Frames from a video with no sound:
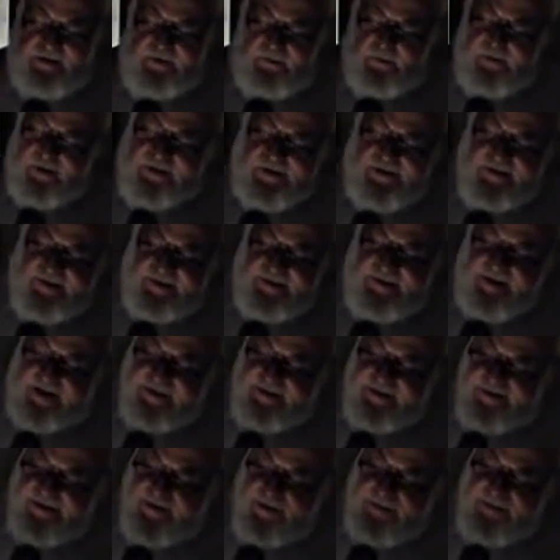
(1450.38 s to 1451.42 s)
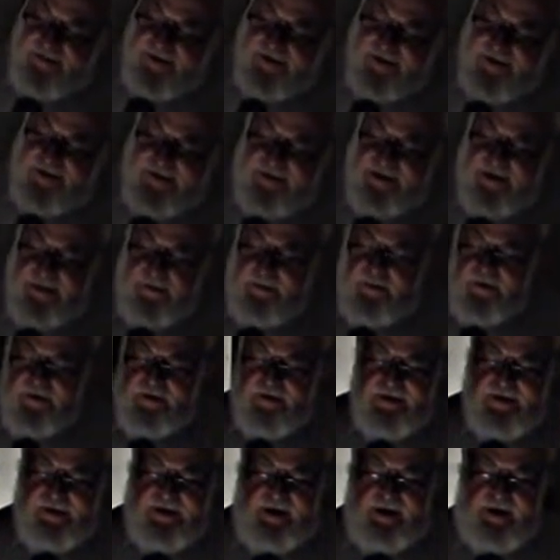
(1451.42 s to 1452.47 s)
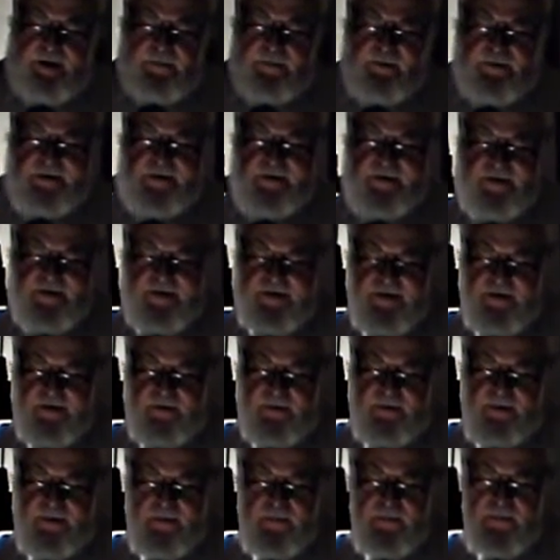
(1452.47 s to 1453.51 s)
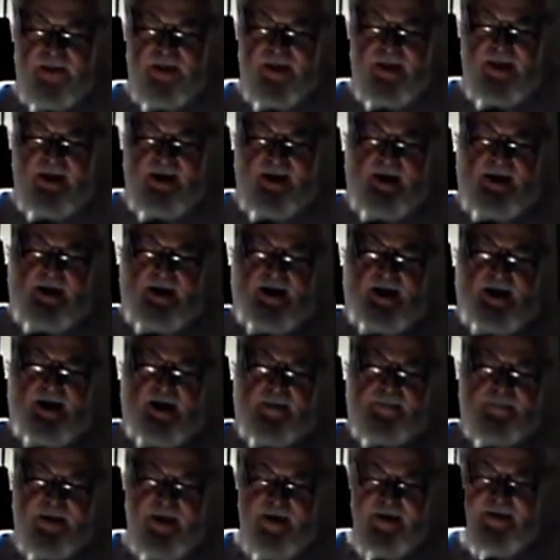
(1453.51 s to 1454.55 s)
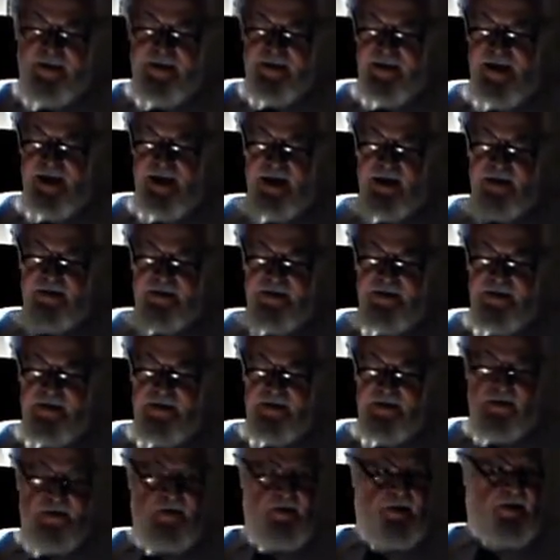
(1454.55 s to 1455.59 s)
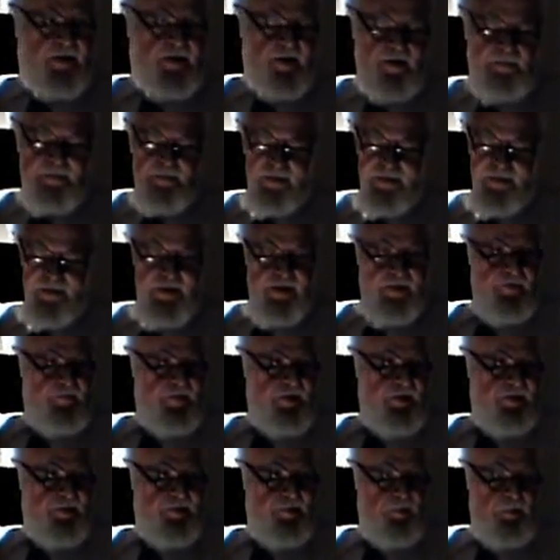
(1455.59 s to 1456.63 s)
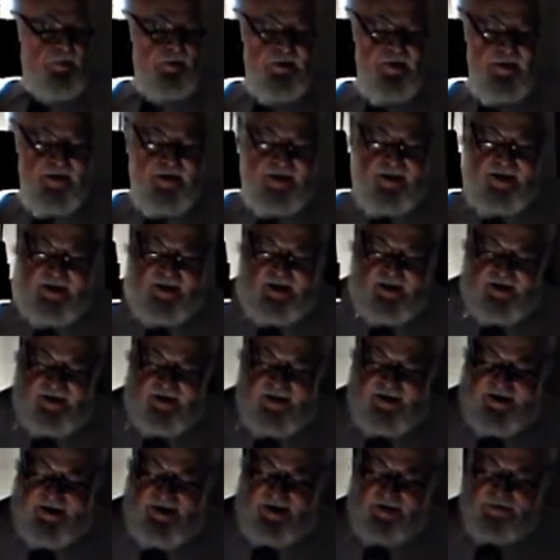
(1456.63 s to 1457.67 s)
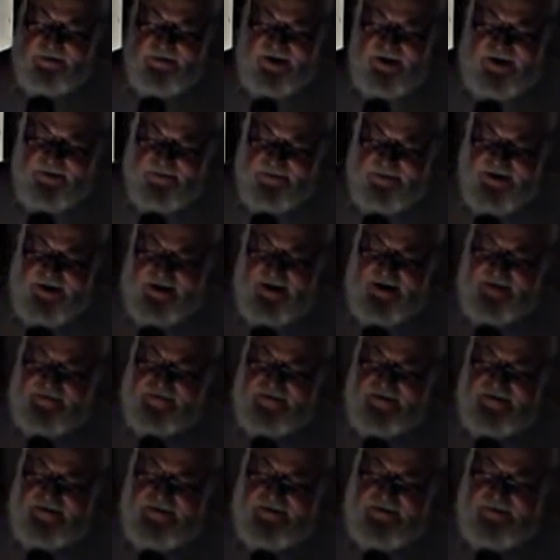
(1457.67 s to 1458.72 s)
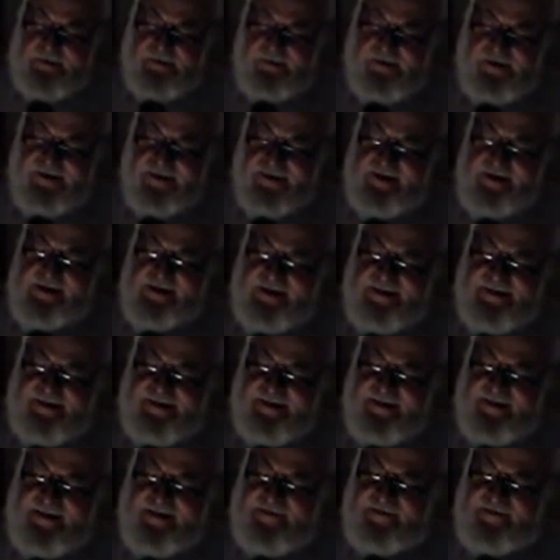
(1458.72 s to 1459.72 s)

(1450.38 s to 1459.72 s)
was not something that they were able to do. I'm not entirely sure that I believe this one. I would have to see the